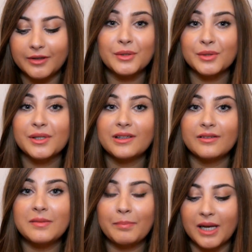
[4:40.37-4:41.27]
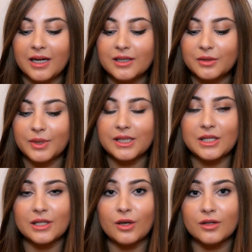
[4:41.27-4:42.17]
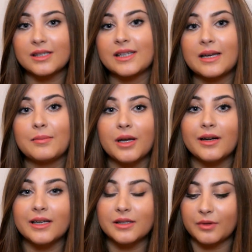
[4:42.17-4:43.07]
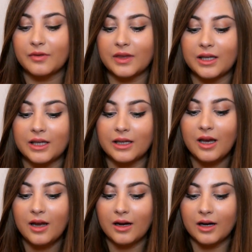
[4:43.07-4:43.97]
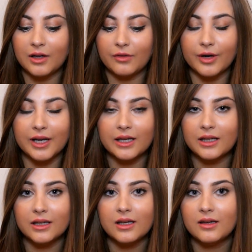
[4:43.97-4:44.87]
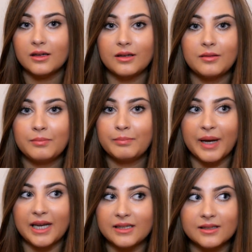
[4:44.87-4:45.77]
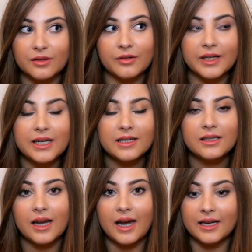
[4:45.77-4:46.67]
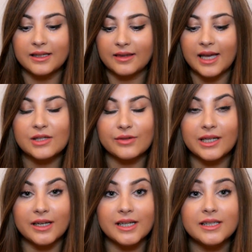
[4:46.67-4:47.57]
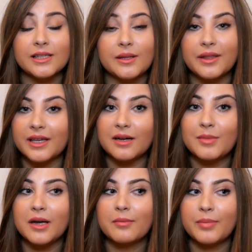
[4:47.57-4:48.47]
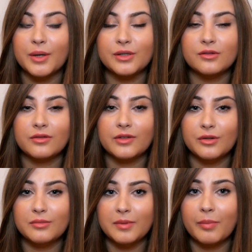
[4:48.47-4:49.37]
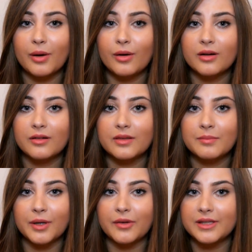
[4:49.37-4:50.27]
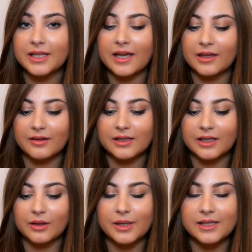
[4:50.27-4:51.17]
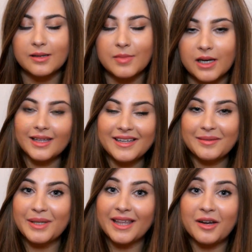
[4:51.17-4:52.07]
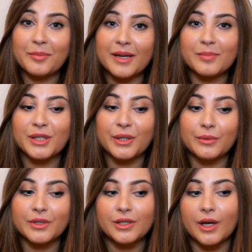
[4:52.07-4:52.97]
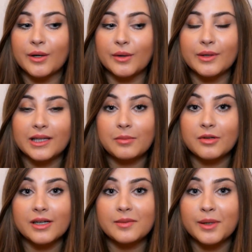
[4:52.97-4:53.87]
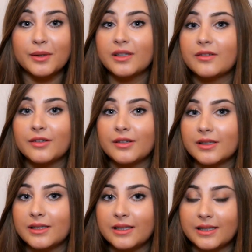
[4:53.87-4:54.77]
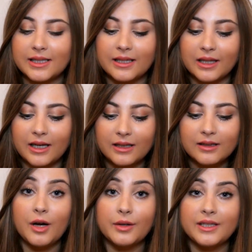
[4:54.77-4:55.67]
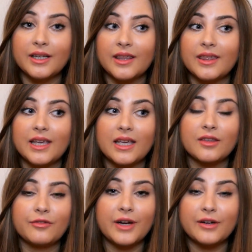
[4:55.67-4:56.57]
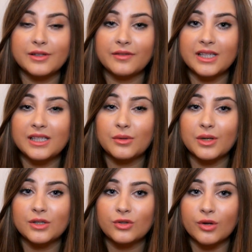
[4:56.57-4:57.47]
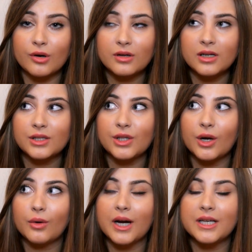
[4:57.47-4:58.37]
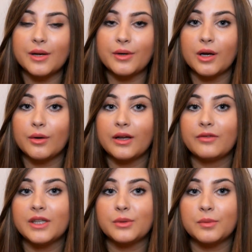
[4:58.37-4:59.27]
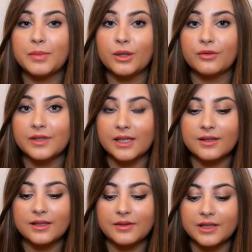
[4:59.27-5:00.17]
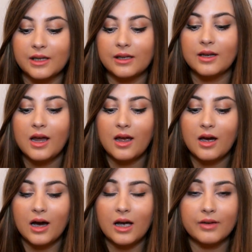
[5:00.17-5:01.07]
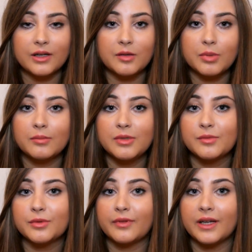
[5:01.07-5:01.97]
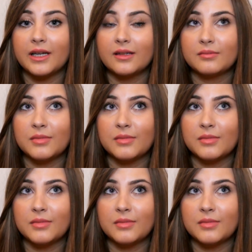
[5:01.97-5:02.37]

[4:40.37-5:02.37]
I was also given a blush which is along the same lines with the hyaluronic base of it, and that's really nice. So I think I might post a review on my blog of them both together as they're quite similar, but that'll be up soon, so keep your eyes peeled if you're interested in seeing that. Oh, and another thing, the fragrance of this is quite strong, so I don't know if this would be good for sensitive skin. I've had no problems with it.